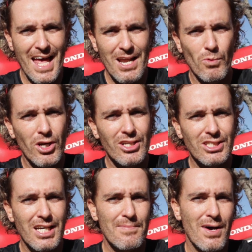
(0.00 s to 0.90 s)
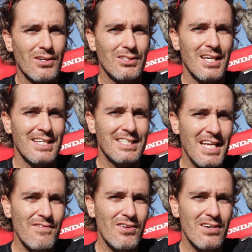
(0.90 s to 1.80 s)
and we're going to chat about
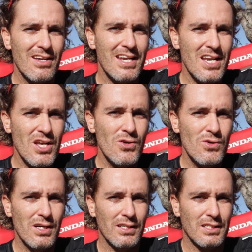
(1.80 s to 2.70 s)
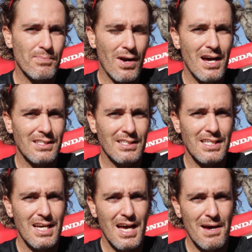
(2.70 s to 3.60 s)
7 new surprises
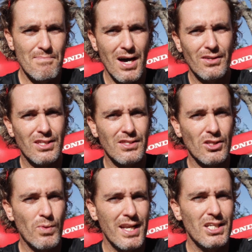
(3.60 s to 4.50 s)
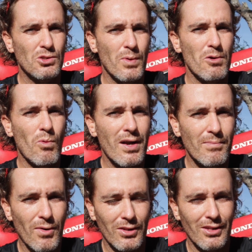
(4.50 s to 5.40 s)
about the 2021
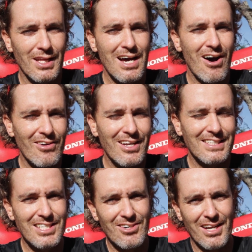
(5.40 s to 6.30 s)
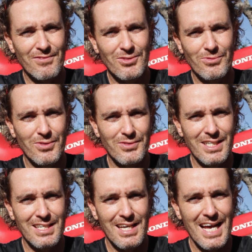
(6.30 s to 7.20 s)
model Honda
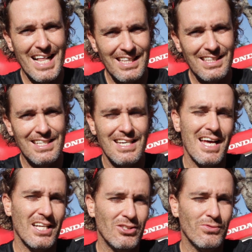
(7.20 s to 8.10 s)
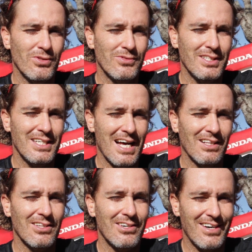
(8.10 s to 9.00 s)
CRF250L and
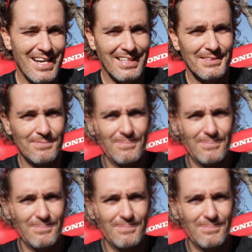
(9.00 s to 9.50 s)
250L Rally.